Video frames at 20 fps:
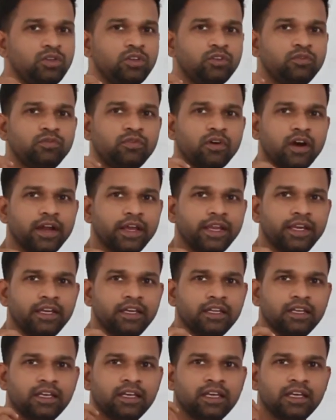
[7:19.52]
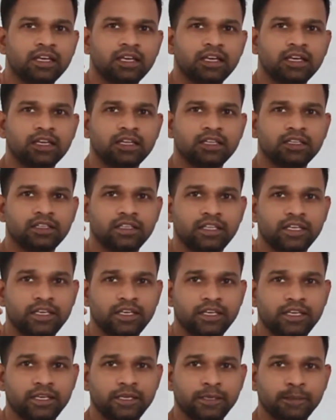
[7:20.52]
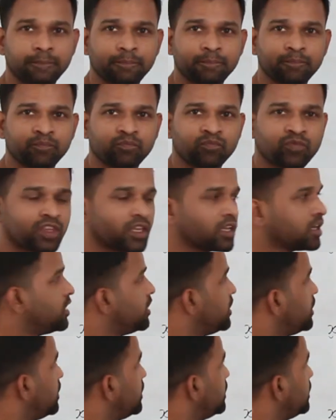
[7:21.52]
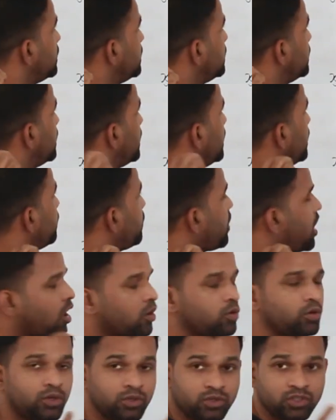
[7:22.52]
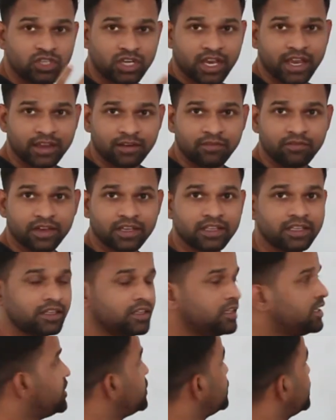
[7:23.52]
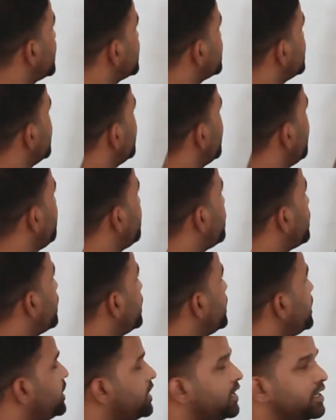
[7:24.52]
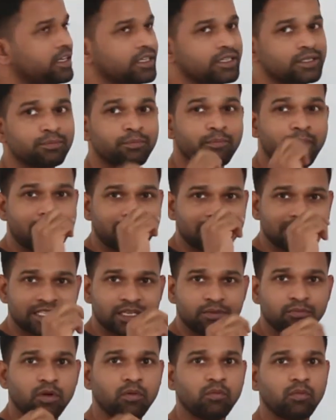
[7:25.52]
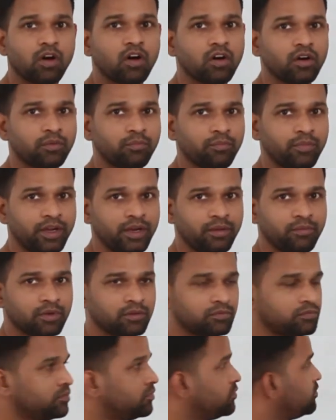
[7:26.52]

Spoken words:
to find the, how to check whether the stationary point is maximum or minimum.